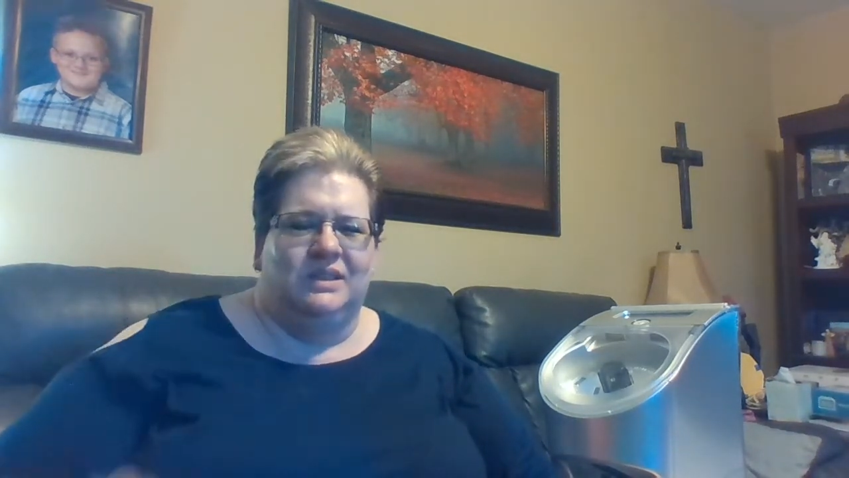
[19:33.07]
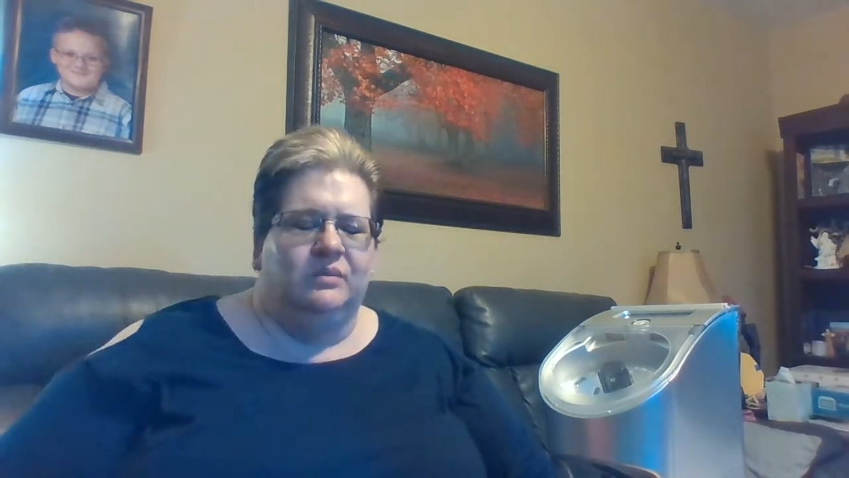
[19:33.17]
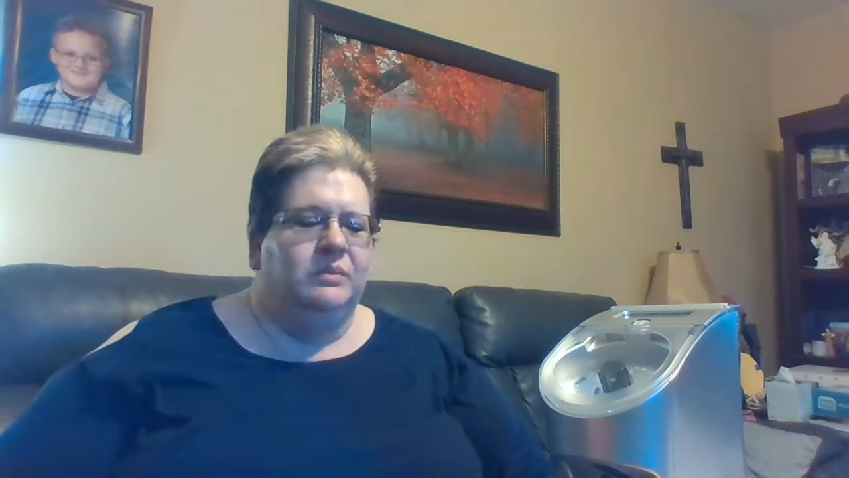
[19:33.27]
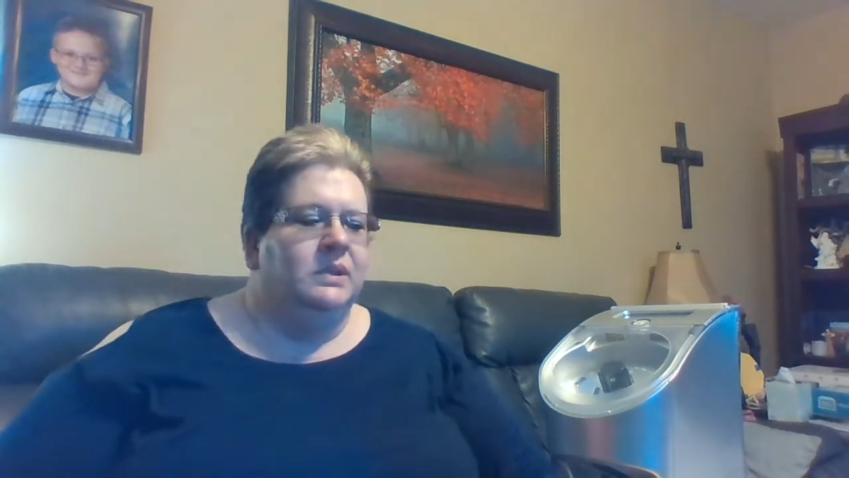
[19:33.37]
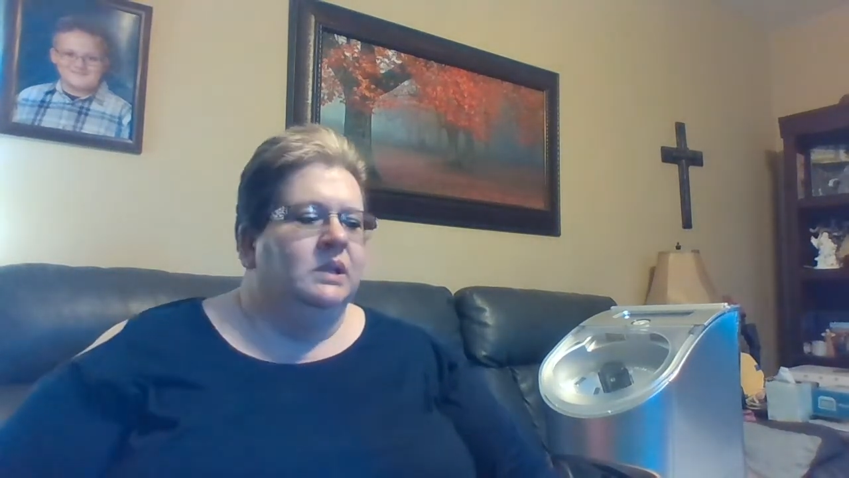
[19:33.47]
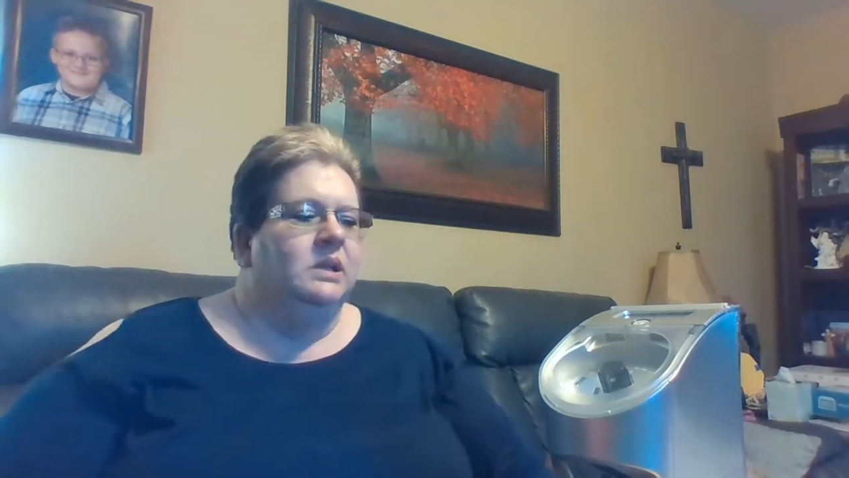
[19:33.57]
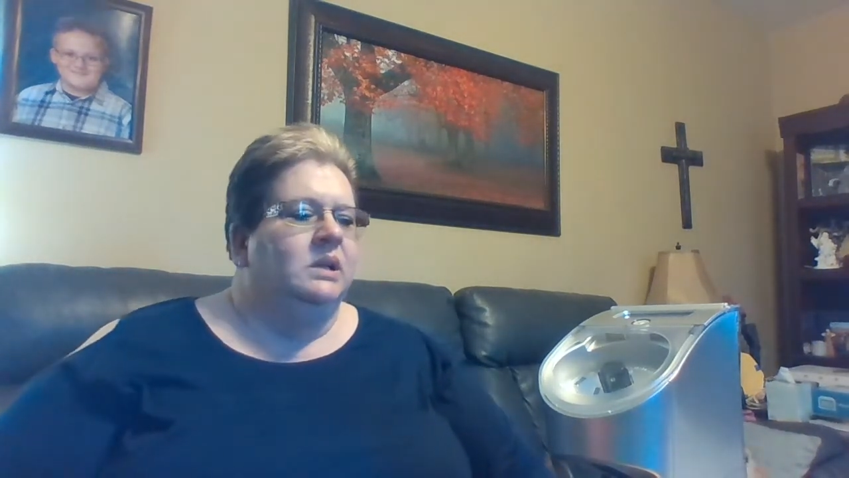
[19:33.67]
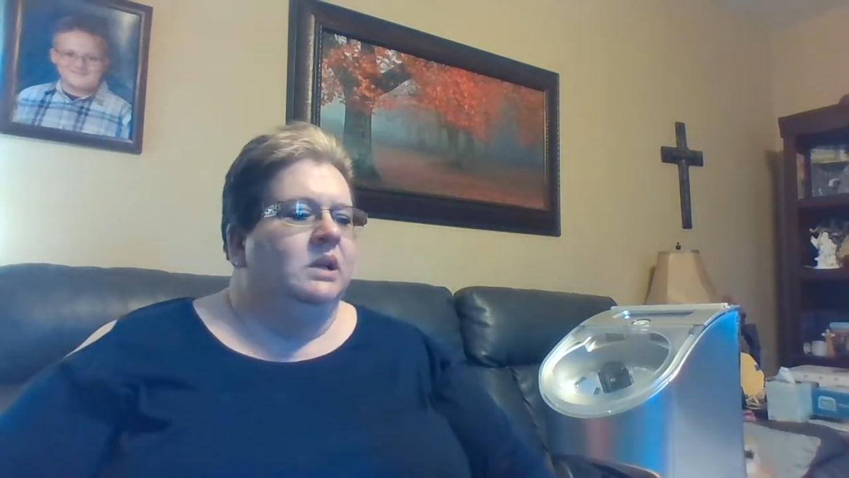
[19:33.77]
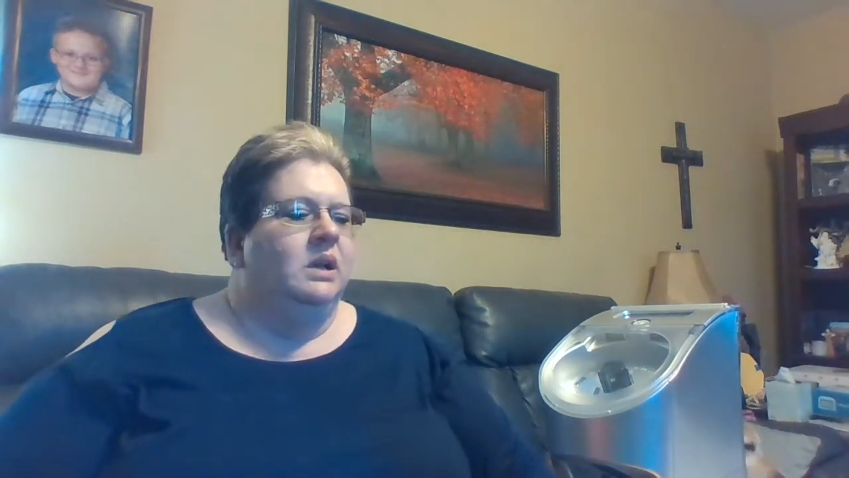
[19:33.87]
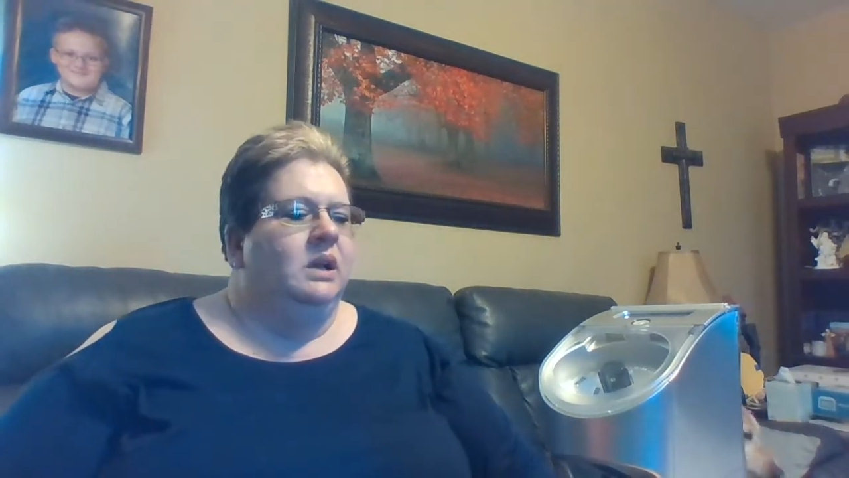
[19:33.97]
on, was the
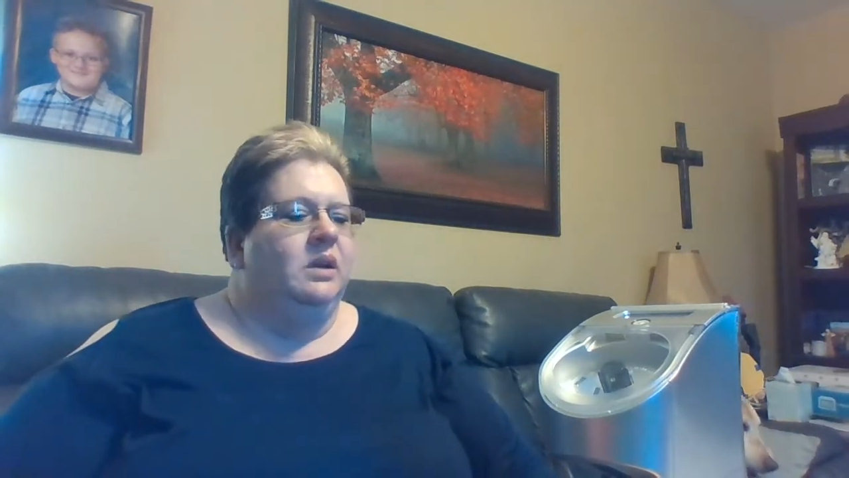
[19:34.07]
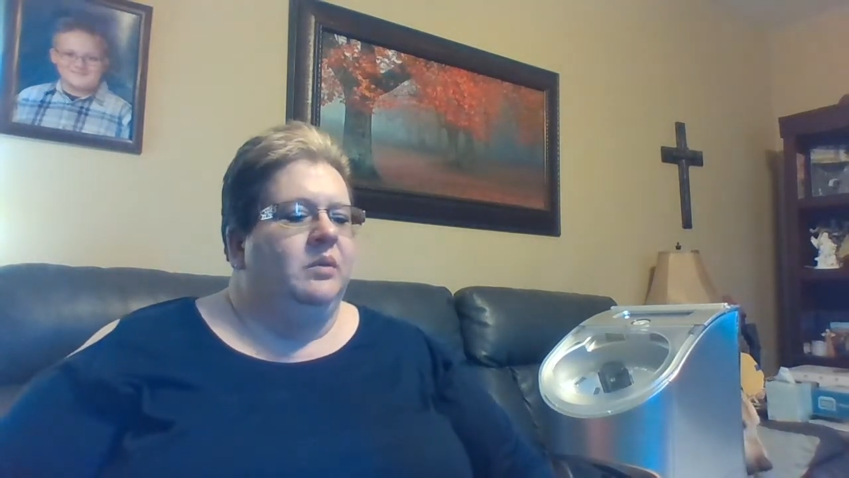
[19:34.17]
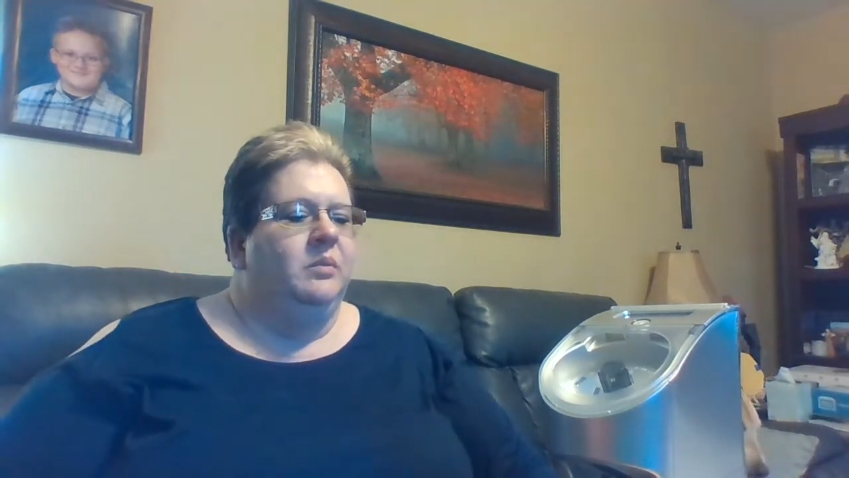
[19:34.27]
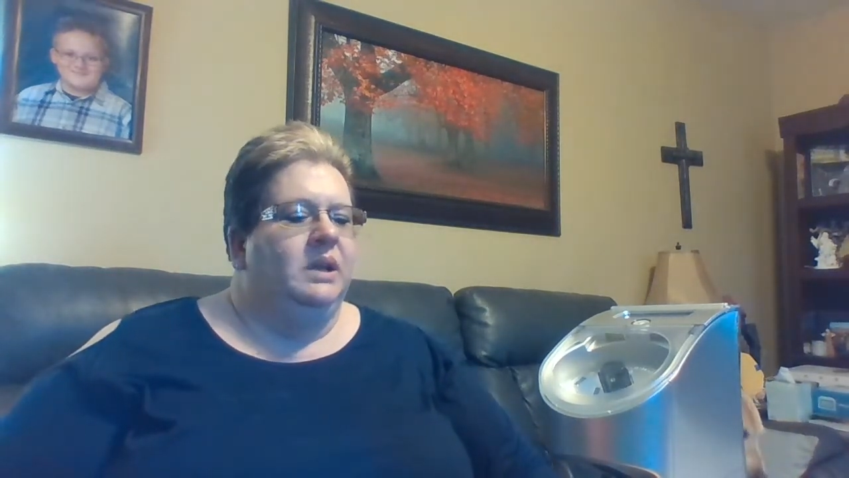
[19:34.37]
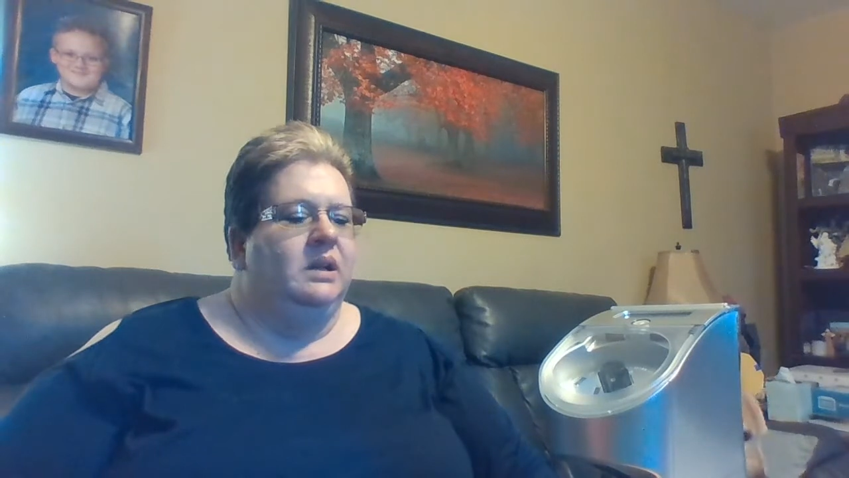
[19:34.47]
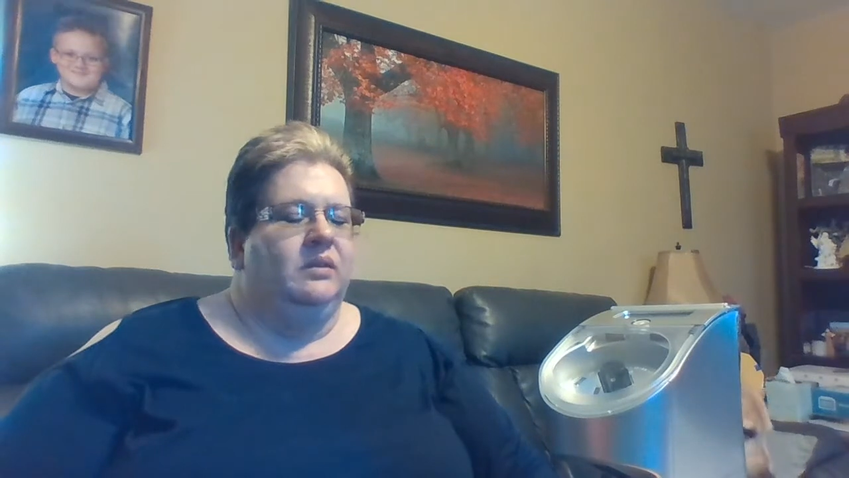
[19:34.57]
calcium.